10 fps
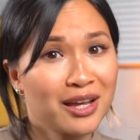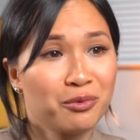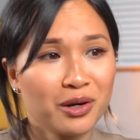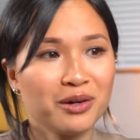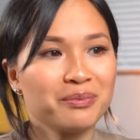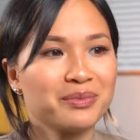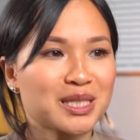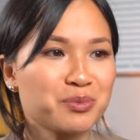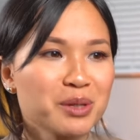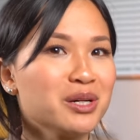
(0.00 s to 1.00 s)
Well,
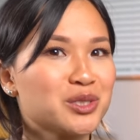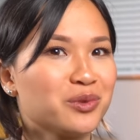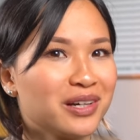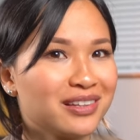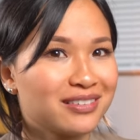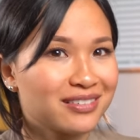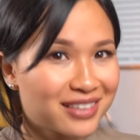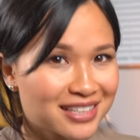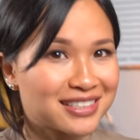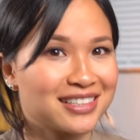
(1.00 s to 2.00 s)
that's pretty much what
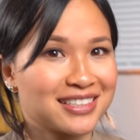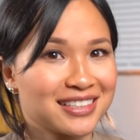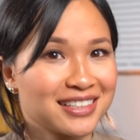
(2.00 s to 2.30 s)
this is.